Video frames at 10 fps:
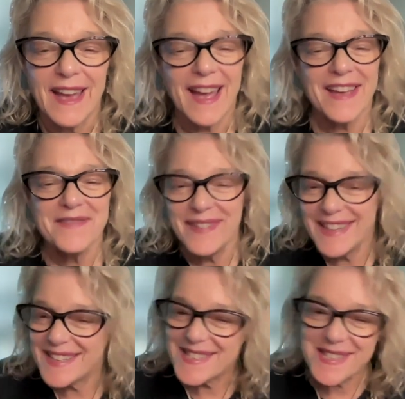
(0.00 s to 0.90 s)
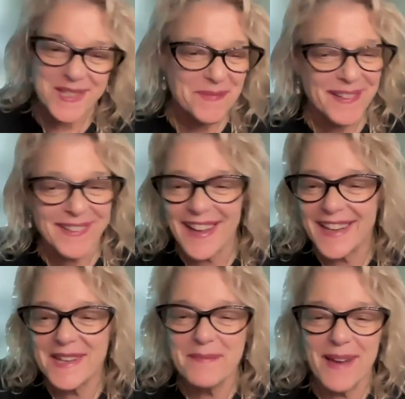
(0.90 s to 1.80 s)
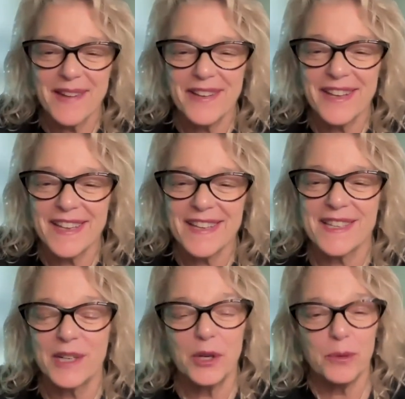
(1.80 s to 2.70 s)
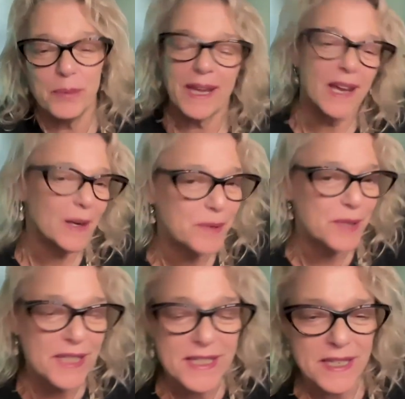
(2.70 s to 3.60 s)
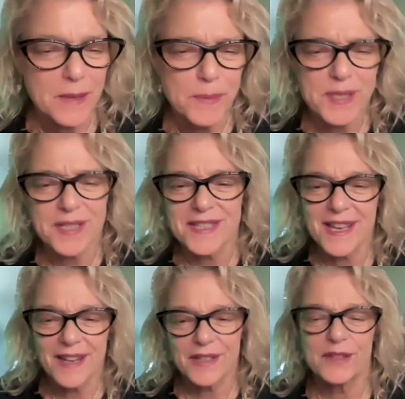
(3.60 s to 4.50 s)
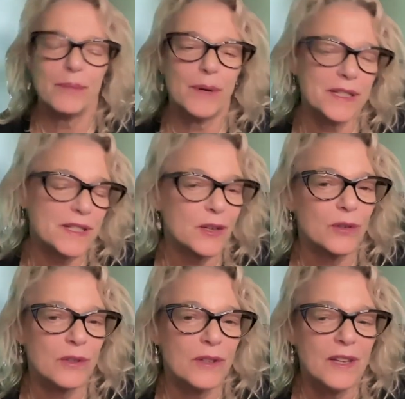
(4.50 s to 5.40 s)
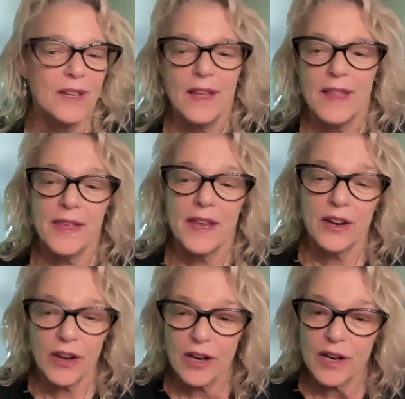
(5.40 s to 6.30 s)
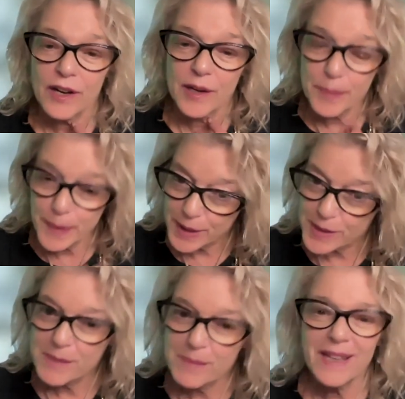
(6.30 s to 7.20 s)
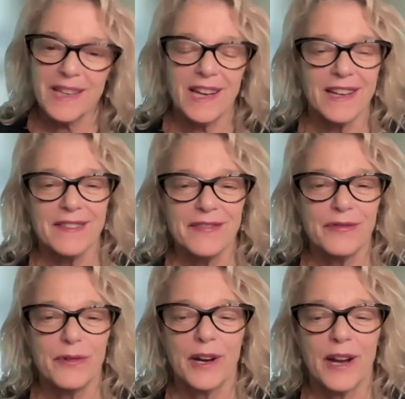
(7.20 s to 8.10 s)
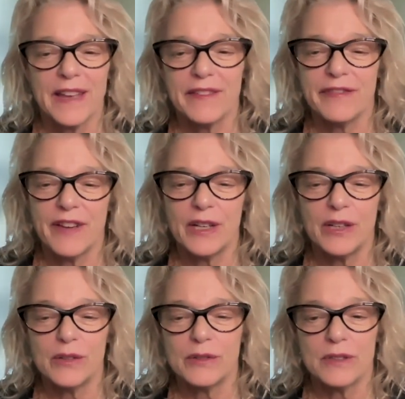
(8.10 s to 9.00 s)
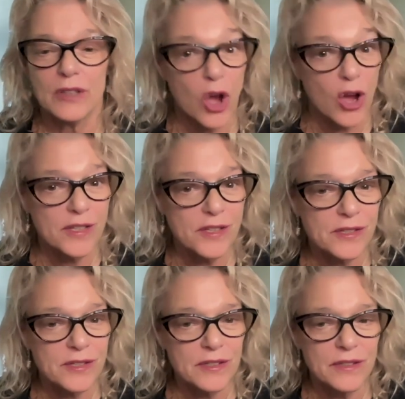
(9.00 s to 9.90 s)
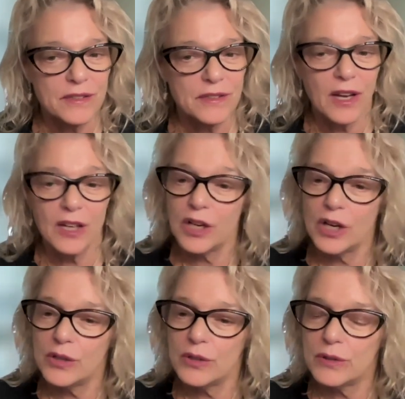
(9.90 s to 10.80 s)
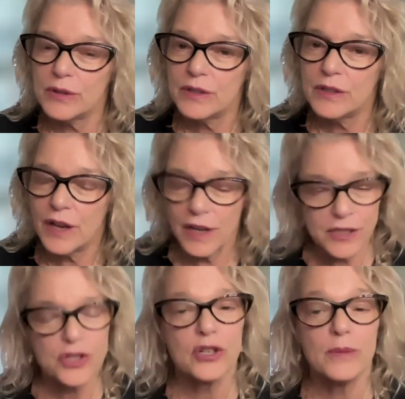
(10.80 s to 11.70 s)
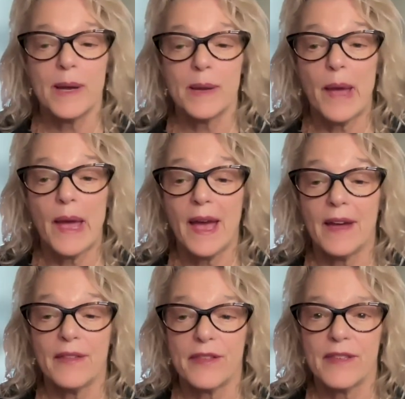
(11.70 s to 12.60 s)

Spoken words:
I've been spreading my wings and opening up to the deepest desires of my soul. There are periods in my life where I have felt lost, alone, unsure of my path.